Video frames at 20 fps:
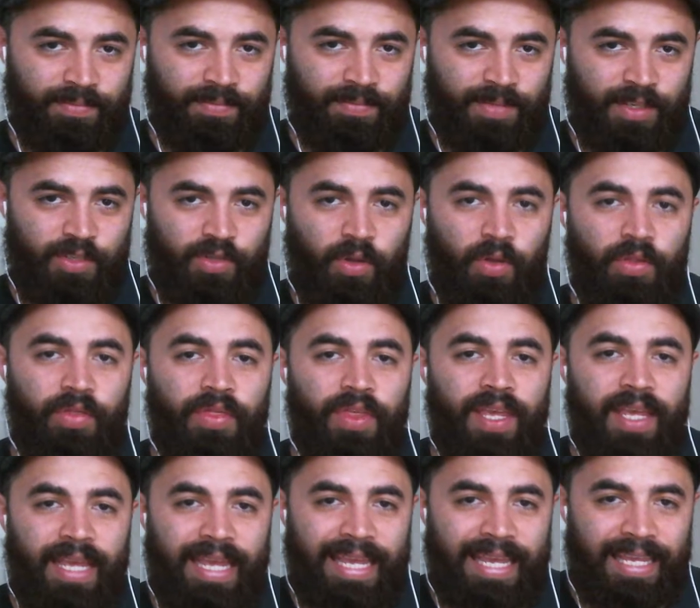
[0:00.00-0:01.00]
this whole
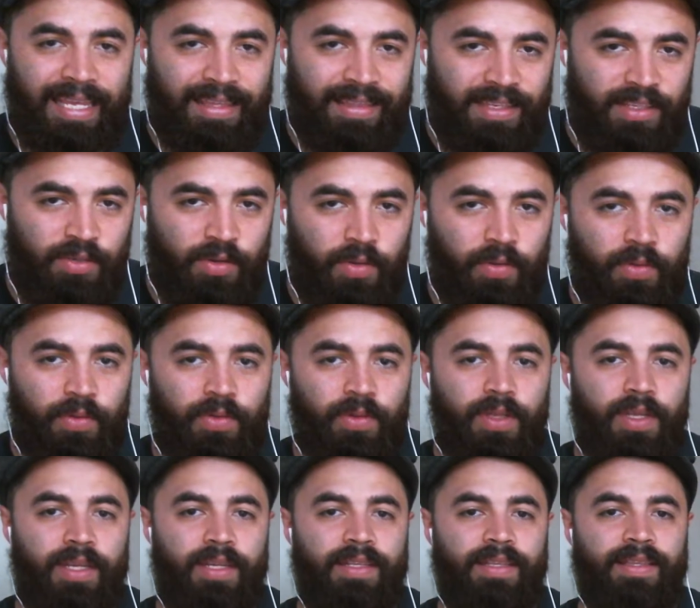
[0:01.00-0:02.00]
thing, this
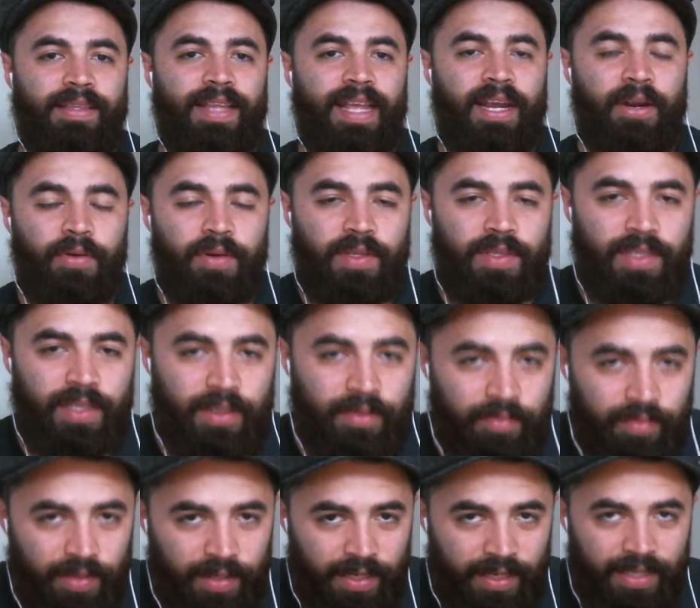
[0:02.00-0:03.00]
whole
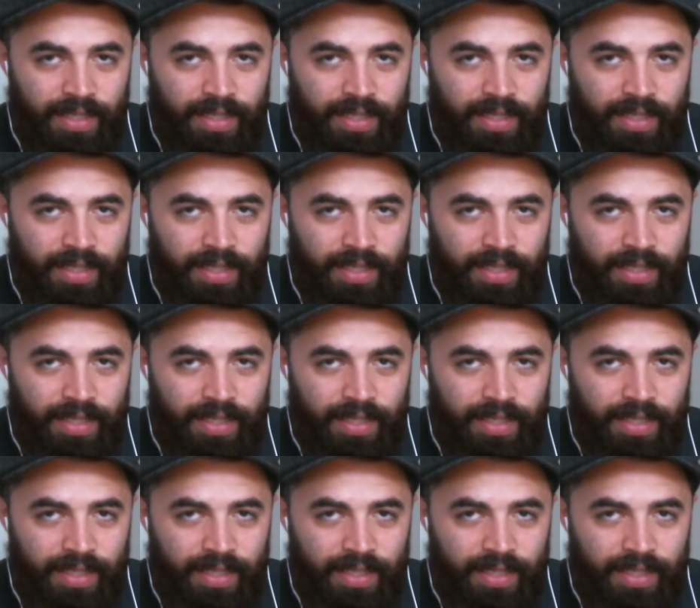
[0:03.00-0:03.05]
narrative